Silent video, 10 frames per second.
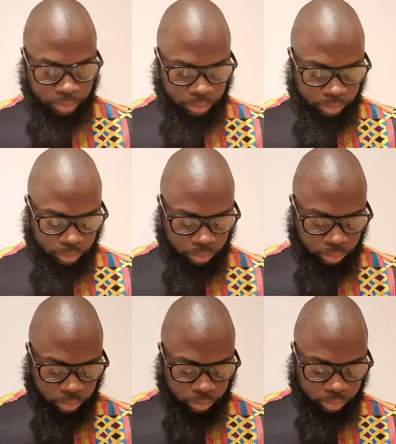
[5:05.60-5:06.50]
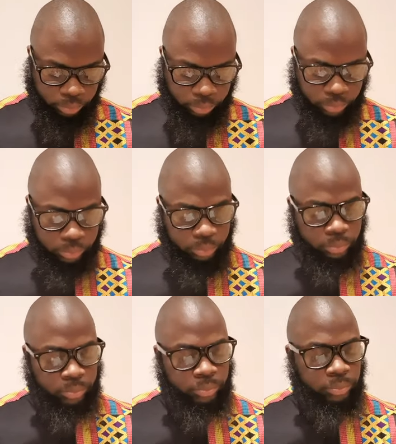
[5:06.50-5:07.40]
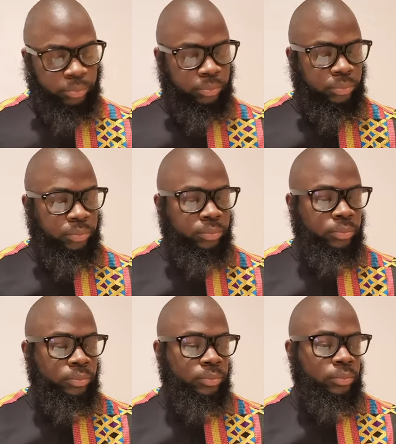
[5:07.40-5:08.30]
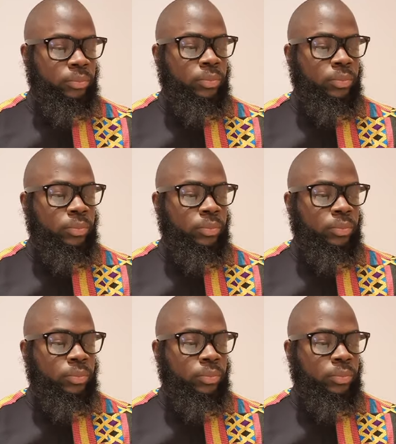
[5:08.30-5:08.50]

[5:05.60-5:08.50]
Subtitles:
[no speech]